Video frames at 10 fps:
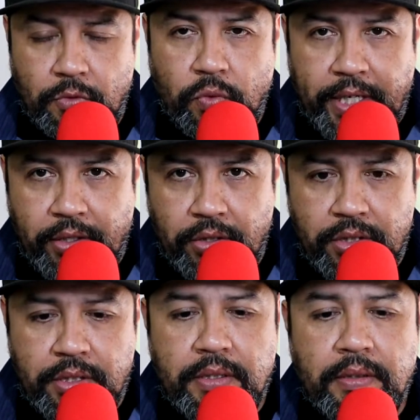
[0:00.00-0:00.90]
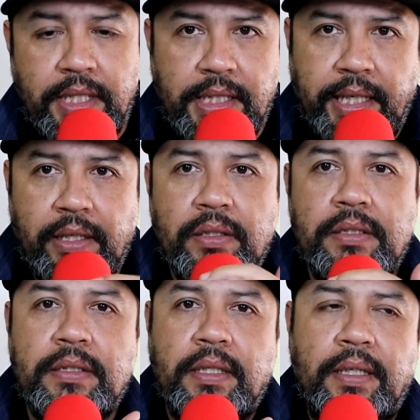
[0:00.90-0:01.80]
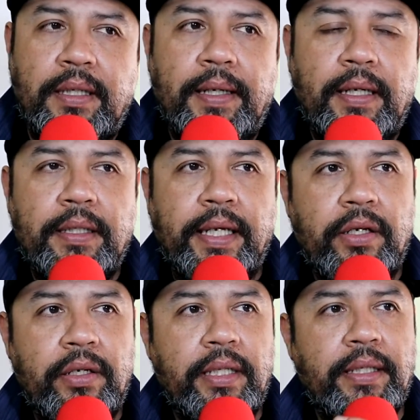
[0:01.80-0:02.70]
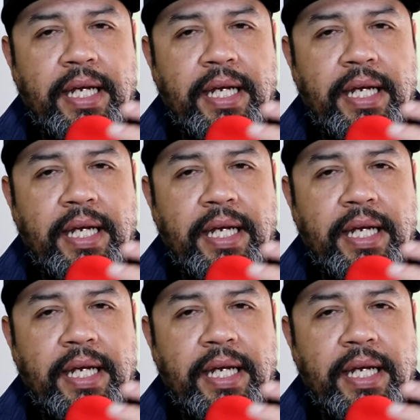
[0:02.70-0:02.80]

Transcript: records details on the internet.